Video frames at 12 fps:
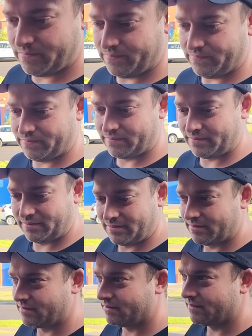So Tim,
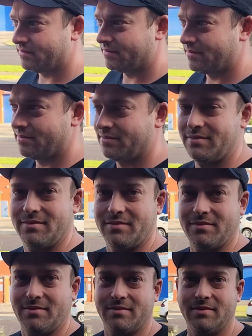thank
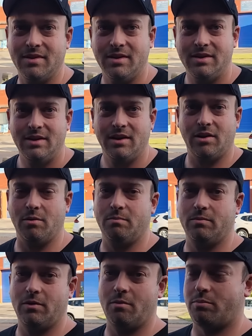you. Oh,
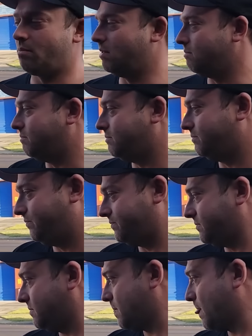no problem. I mean,
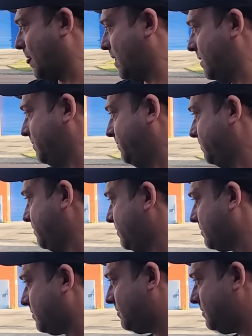you, thank
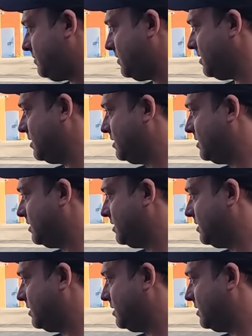you, and thank you